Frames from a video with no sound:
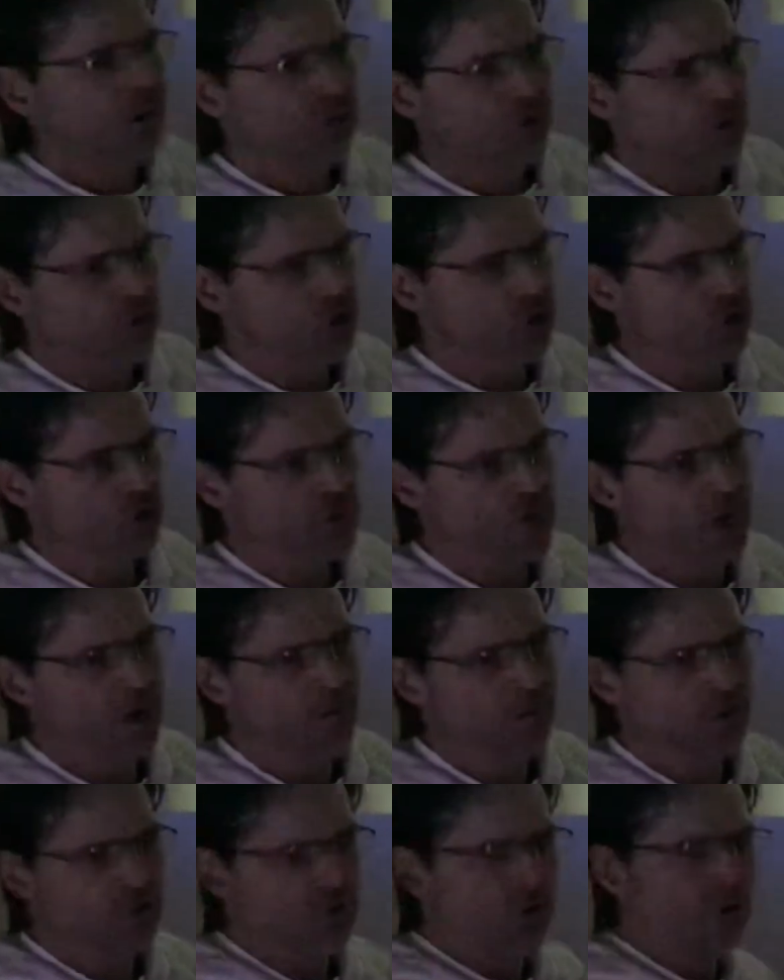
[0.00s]
turn your
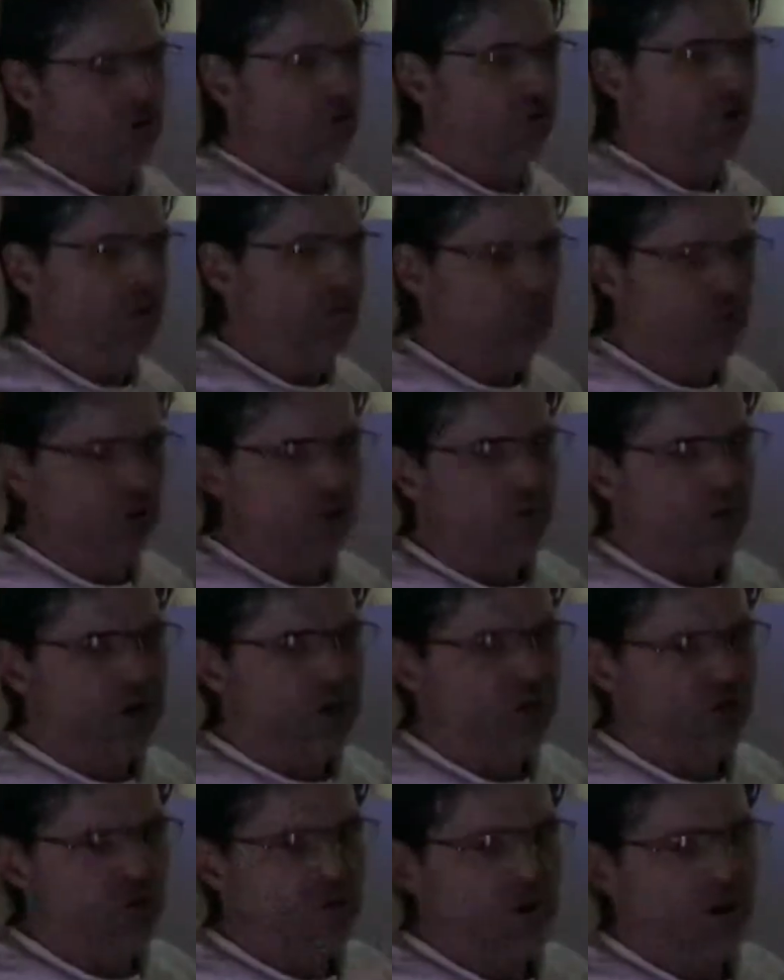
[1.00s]
cameras on or I'm going to
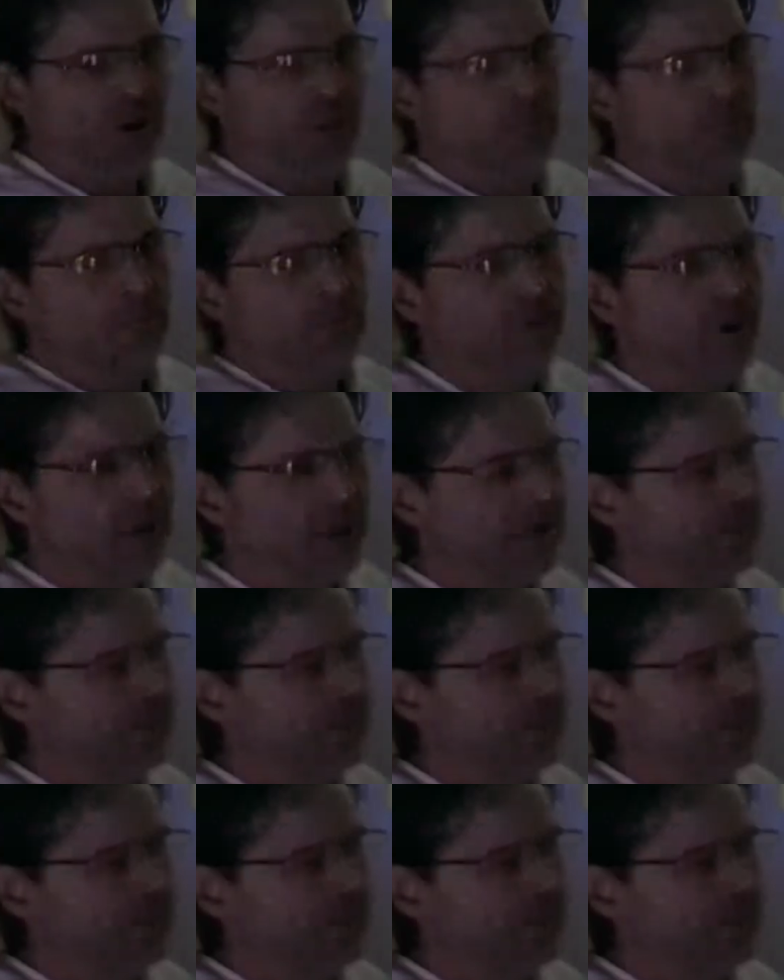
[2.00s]
write you up, right?